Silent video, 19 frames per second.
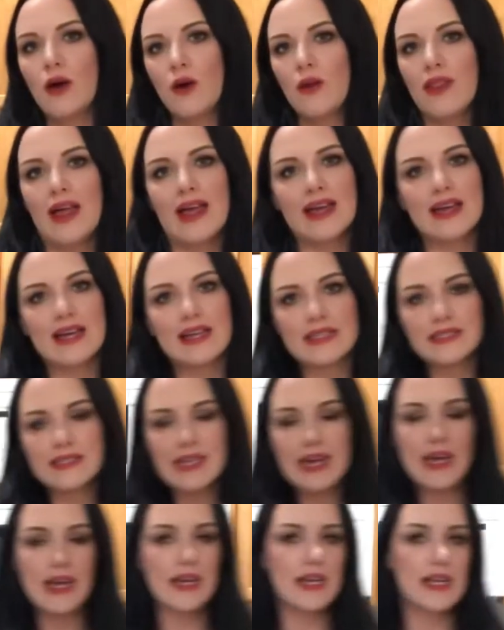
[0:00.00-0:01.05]
like I
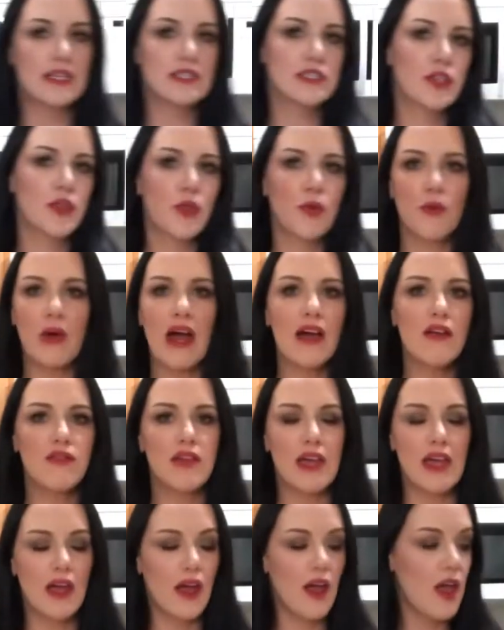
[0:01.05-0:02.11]
said, is thriving.
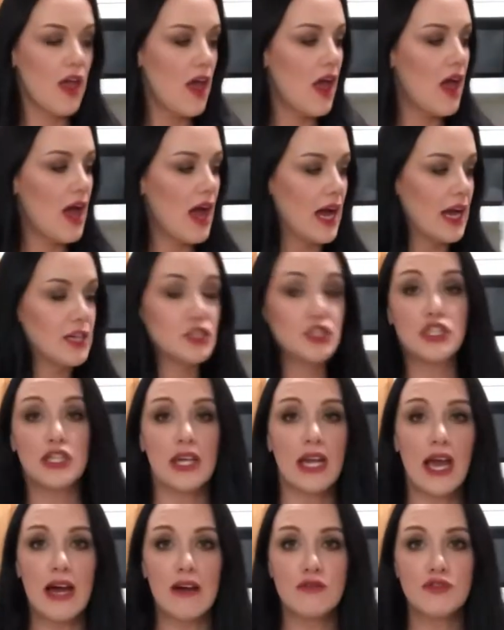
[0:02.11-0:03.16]
I should
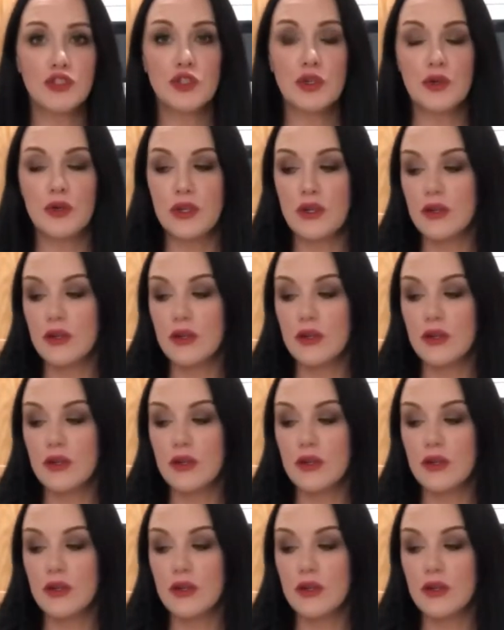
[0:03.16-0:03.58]
have showed you a